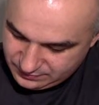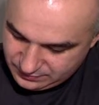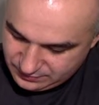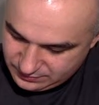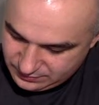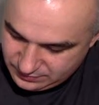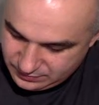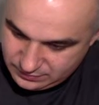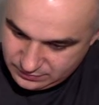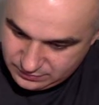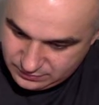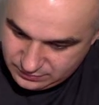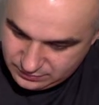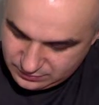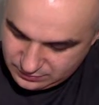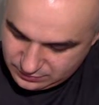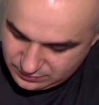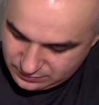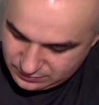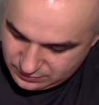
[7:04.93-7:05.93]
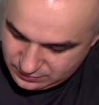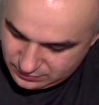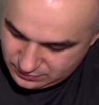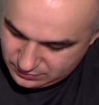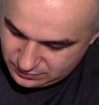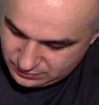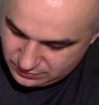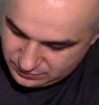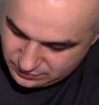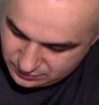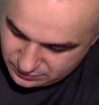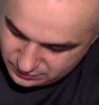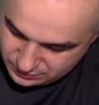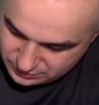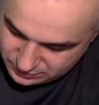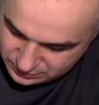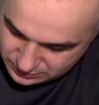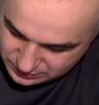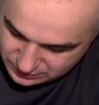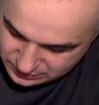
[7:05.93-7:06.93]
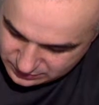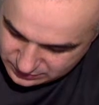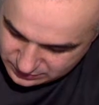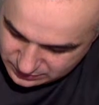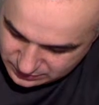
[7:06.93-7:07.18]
[no speech]